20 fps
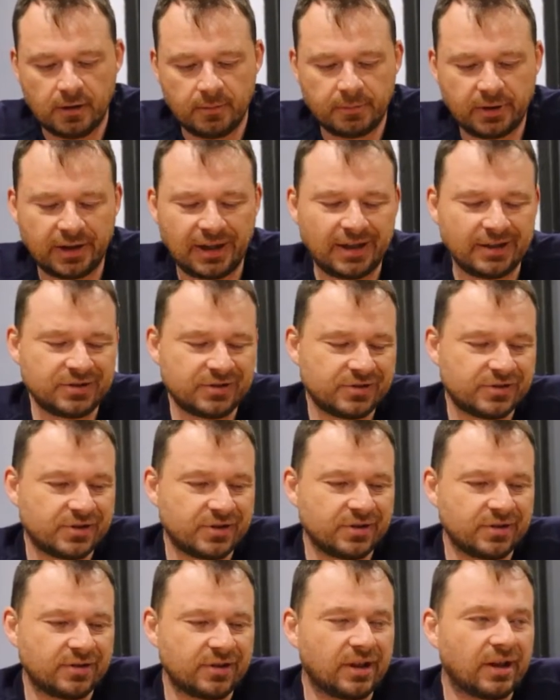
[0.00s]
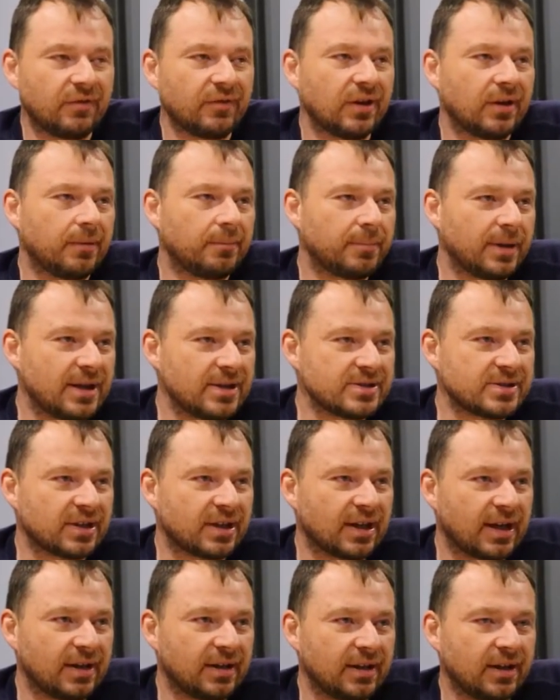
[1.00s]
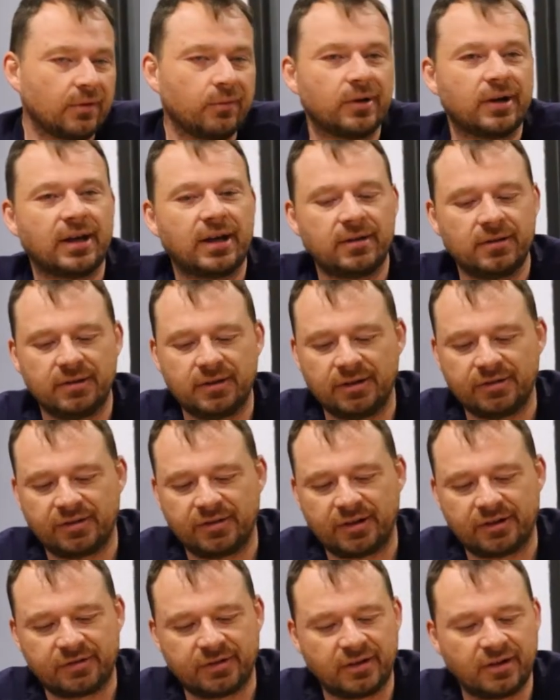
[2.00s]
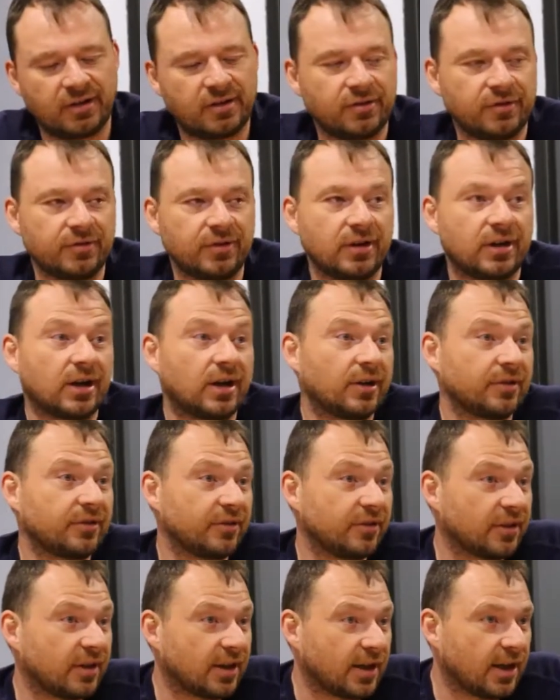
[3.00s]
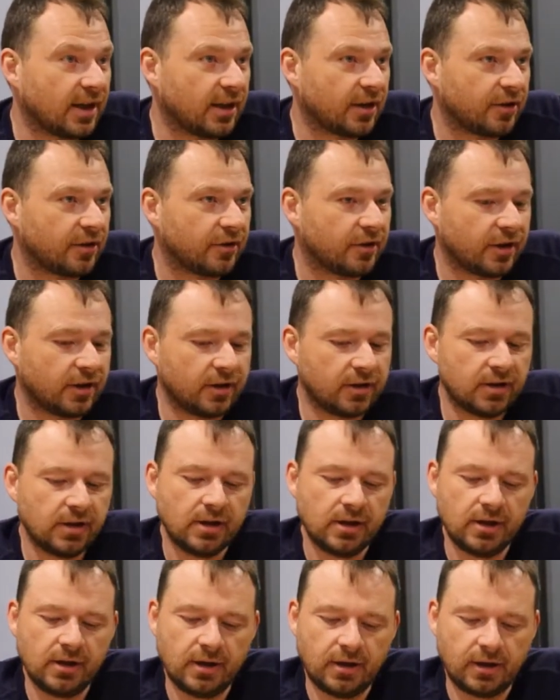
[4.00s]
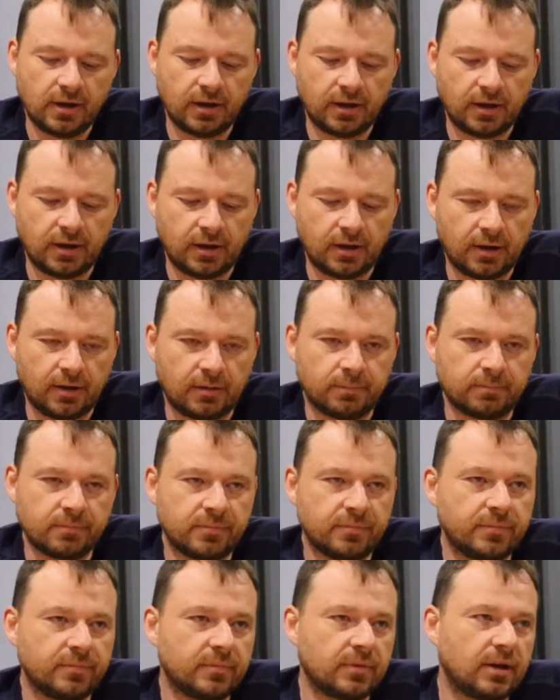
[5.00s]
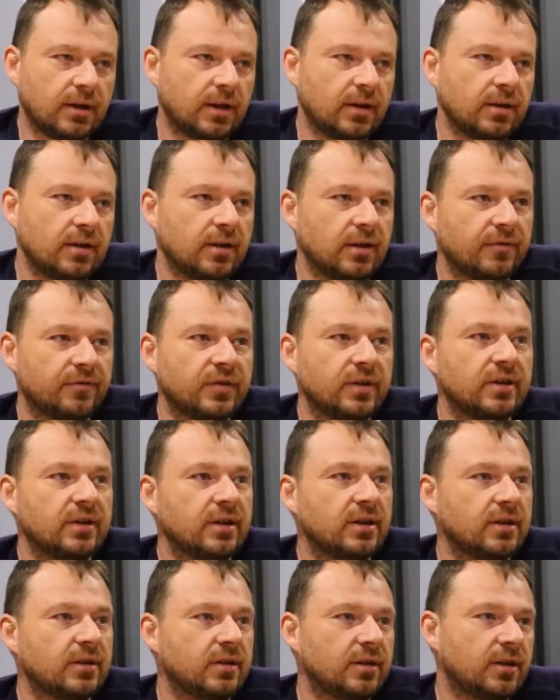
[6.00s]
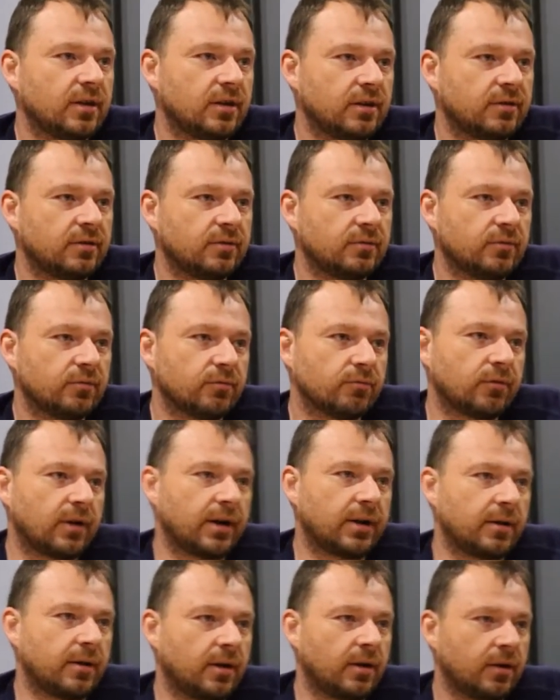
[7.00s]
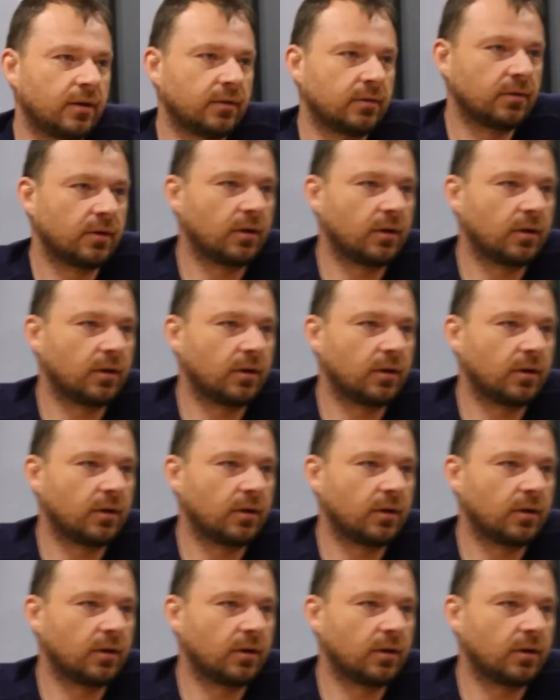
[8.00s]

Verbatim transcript: but that should give you a basic idea. We're not. This doesn't include the cost of the concrete. Mm -hmm. um, if you need to run a,